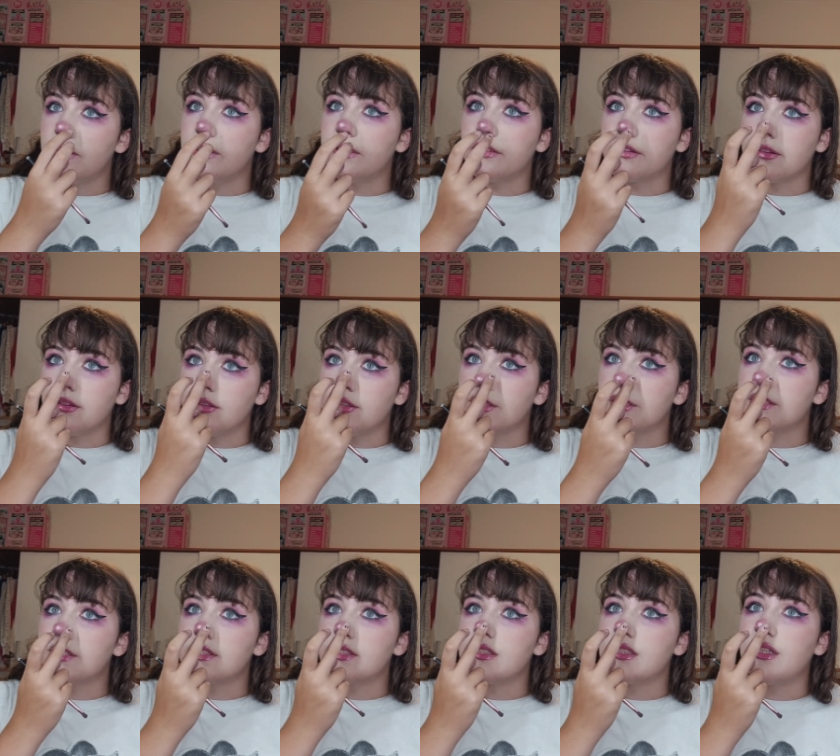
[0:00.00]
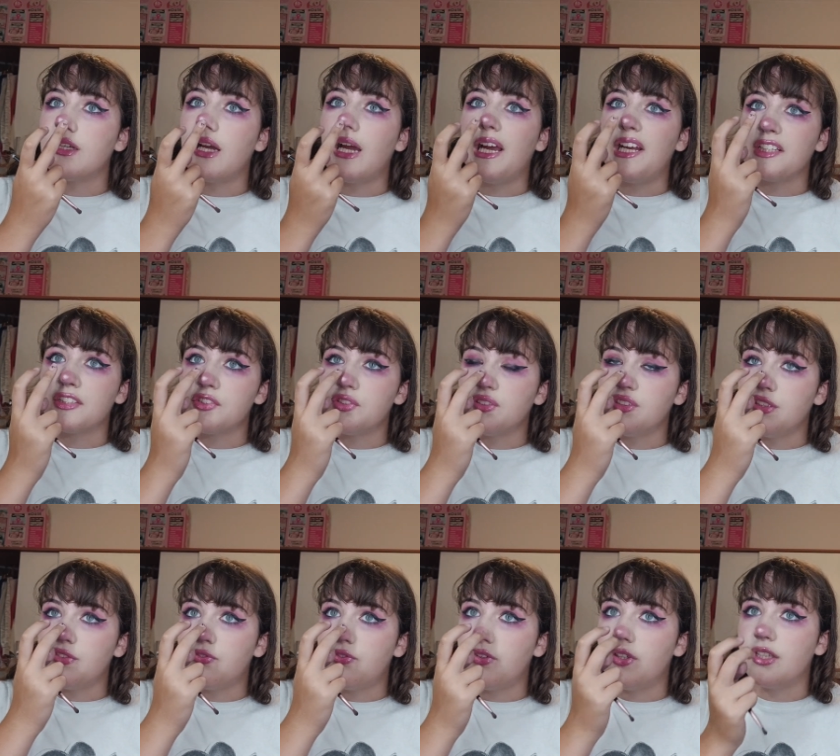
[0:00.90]
it looks actually
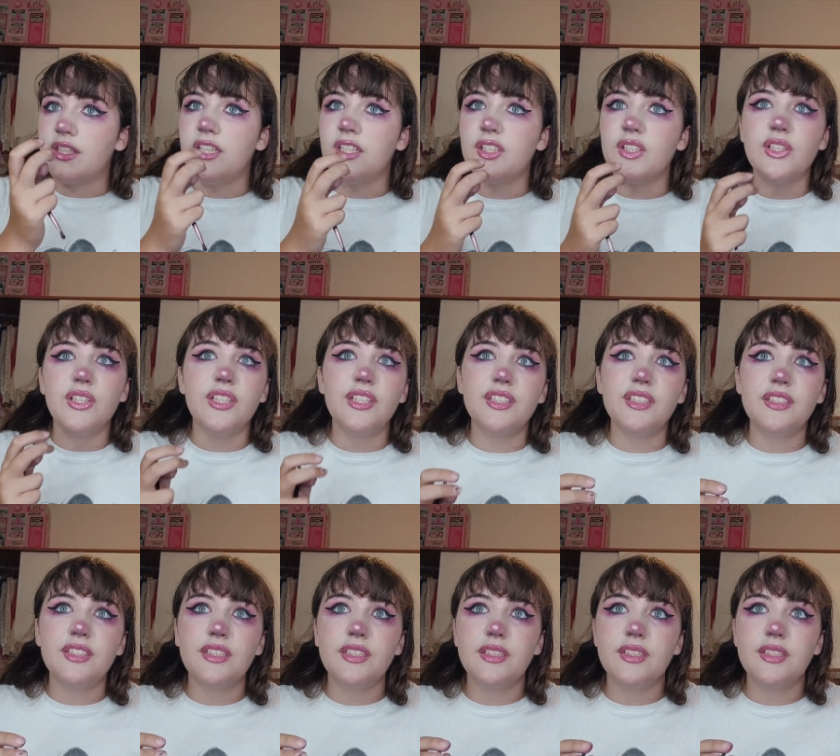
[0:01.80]
fucking good.